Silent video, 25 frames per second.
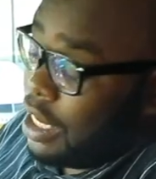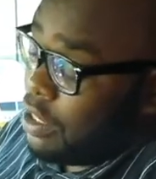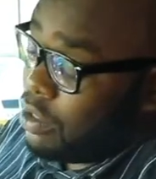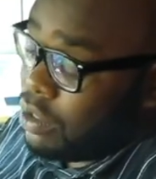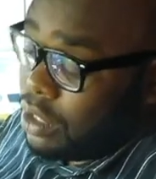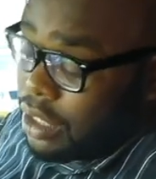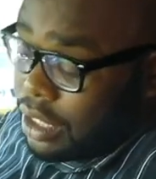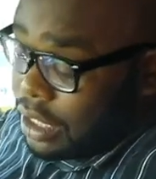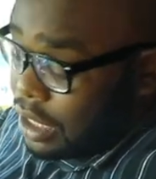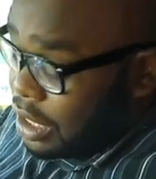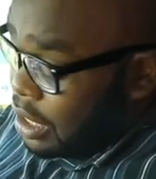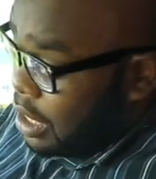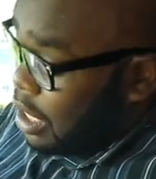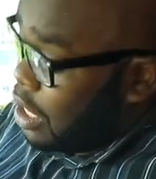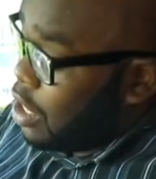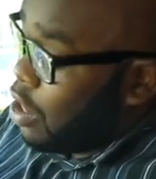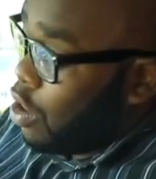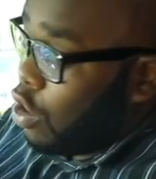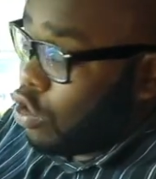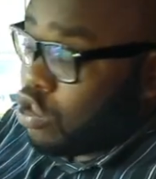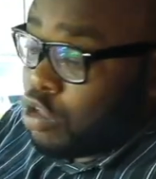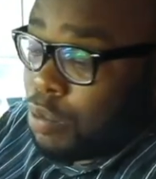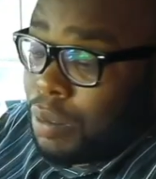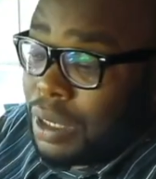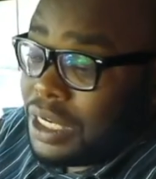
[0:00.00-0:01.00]
and to just
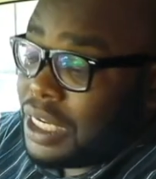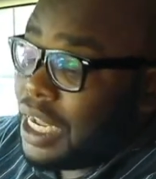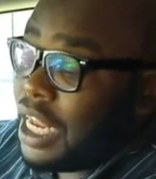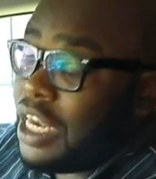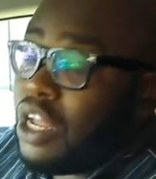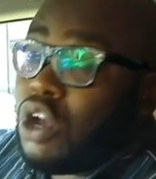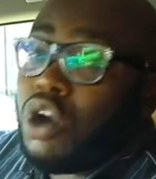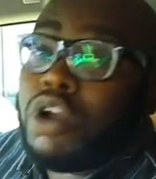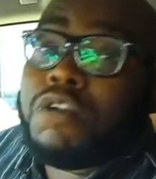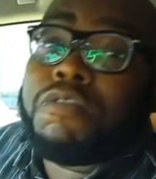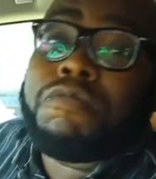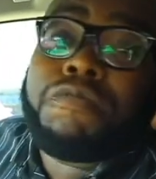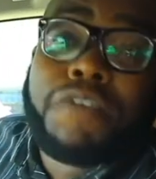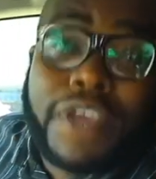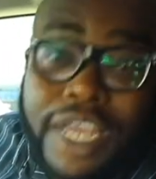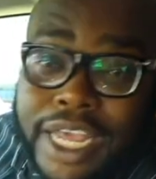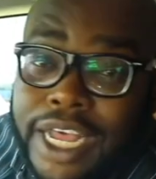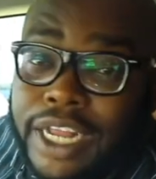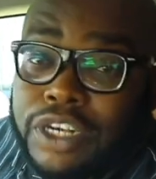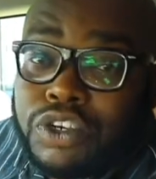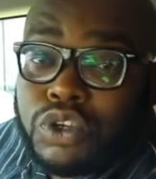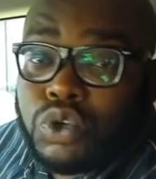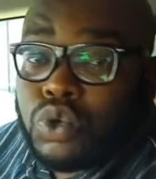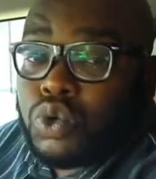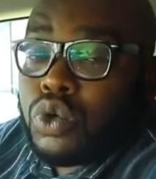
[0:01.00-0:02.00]
automatically
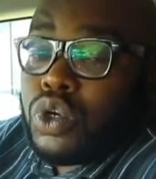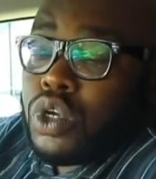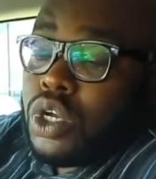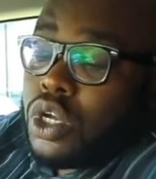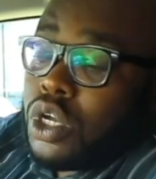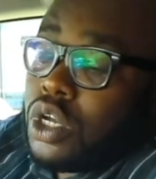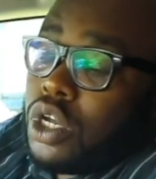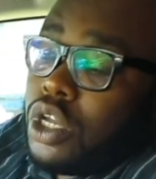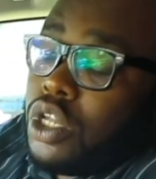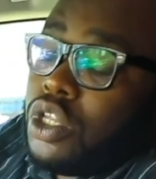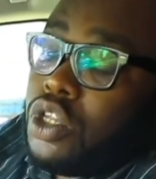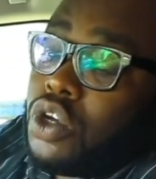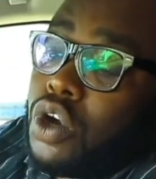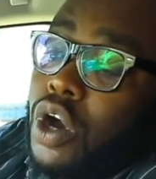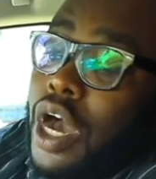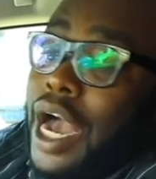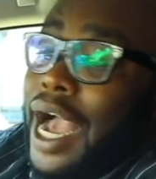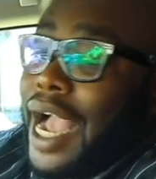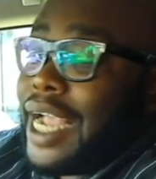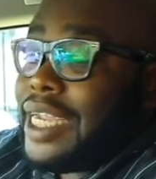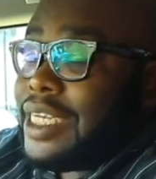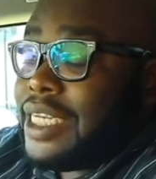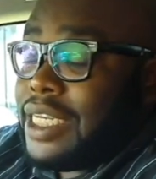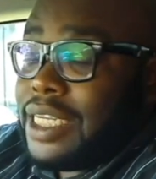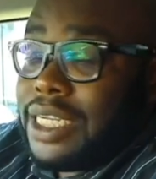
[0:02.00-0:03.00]
configure to your
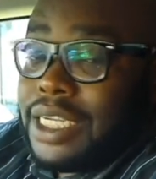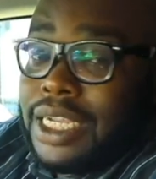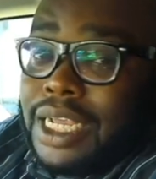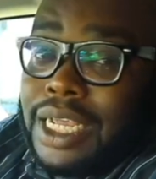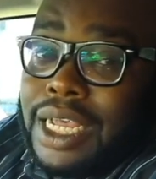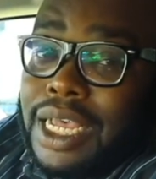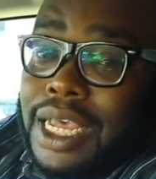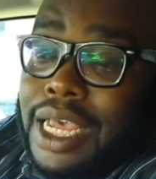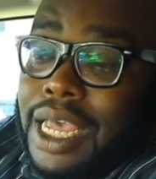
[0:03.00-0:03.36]
height